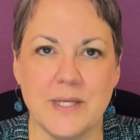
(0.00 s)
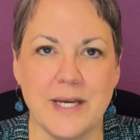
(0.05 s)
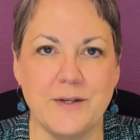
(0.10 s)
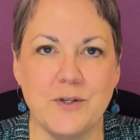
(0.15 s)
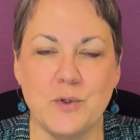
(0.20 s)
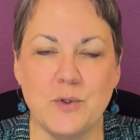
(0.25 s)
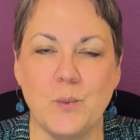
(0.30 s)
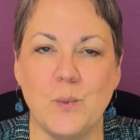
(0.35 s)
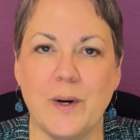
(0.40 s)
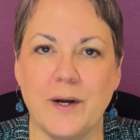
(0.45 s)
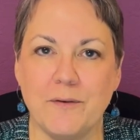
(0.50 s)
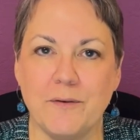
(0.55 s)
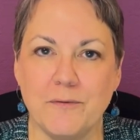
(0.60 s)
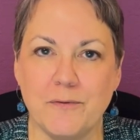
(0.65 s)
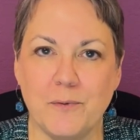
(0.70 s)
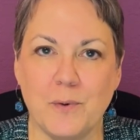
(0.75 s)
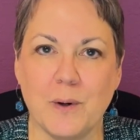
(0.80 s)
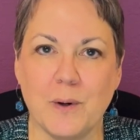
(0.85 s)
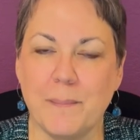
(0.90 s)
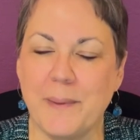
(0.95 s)
I do one
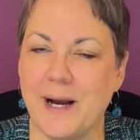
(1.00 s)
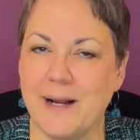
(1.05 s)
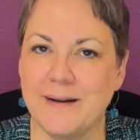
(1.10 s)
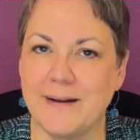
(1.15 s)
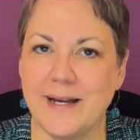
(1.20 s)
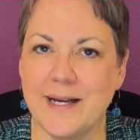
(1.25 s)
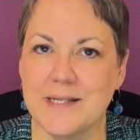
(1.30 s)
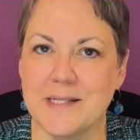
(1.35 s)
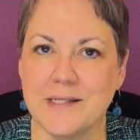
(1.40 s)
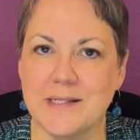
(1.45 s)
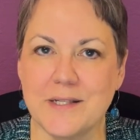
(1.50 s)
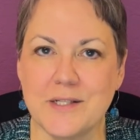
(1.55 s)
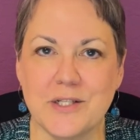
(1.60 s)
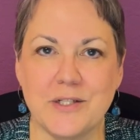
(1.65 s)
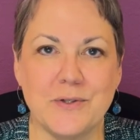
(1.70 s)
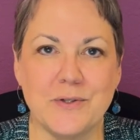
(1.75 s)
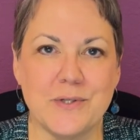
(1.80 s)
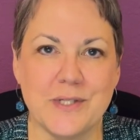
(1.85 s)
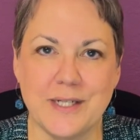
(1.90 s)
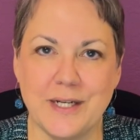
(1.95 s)
for podcast
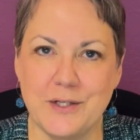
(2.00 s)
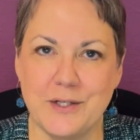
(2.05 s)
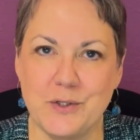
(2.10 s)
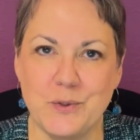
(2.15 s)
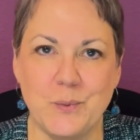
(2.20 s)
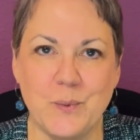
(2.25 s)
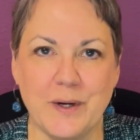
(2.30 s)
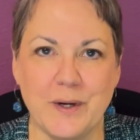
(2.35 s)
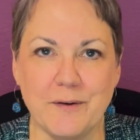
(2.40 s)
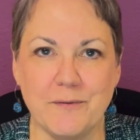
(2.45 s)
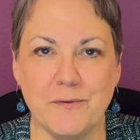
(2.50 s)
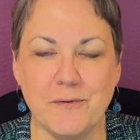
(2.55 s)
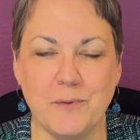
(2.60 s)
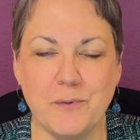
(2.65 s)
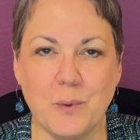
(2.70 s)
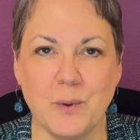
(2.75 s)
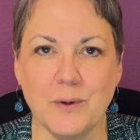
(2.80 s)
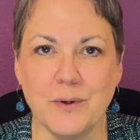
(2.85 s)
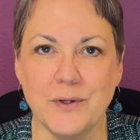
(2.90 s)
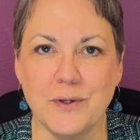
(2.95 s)
listeners and I do one
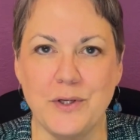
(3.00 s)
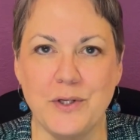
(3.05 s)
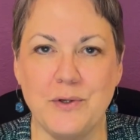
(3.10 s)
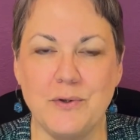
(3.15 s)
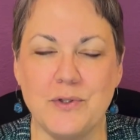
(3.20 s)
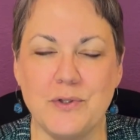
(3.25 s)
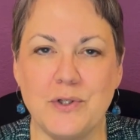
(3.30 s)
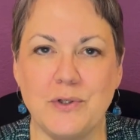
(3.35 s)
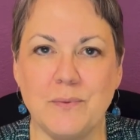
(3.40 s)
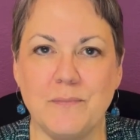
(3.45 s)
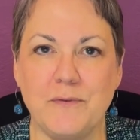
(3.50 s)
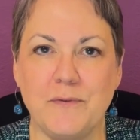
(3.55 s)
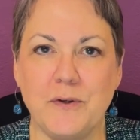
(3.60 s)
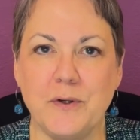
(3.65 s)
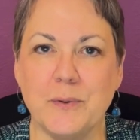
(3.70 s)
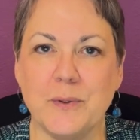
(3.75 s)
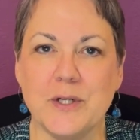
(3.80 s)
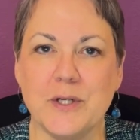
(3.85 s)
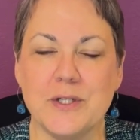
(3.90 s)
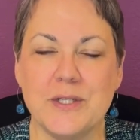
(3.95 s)
for YouTube
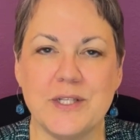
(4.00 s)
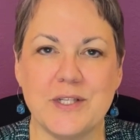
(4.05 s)
viewers.